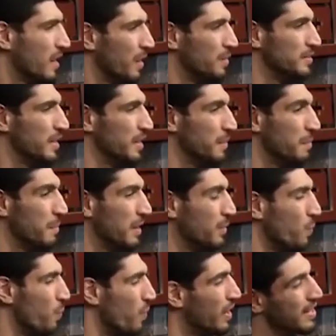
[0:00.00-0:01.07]
I was like,
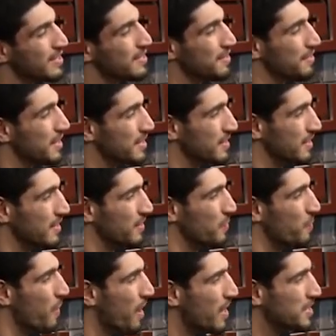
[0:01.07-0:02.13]
but what is the reason?
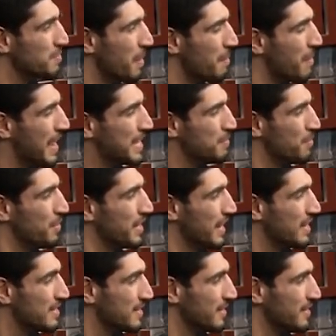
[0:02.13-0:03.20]
Why is my passport
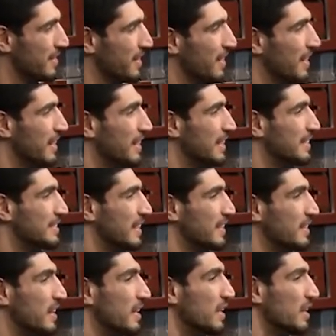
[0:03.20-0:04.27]
canceled? He
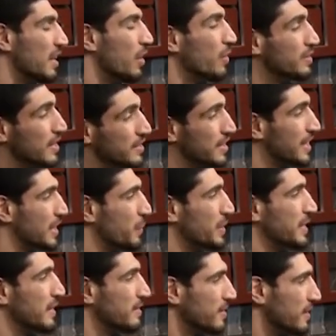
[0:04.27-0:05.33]
said, it's a secret,
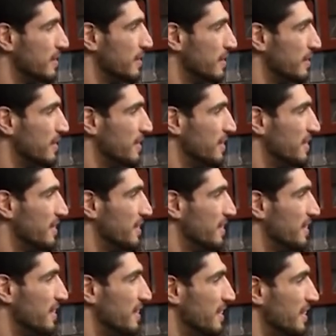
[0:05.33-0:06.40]
we can't tell.
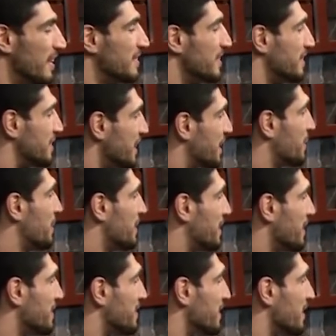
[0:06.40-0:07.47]
It's a secret, we
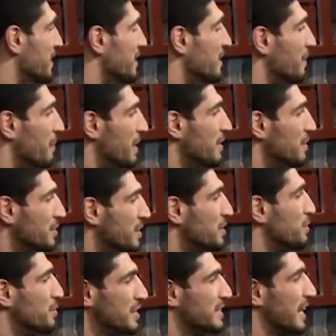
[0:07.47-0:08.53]
can't tell, but you
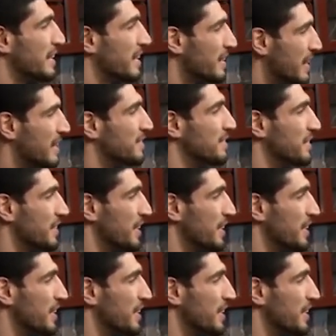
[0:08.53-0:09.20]
just cannot enter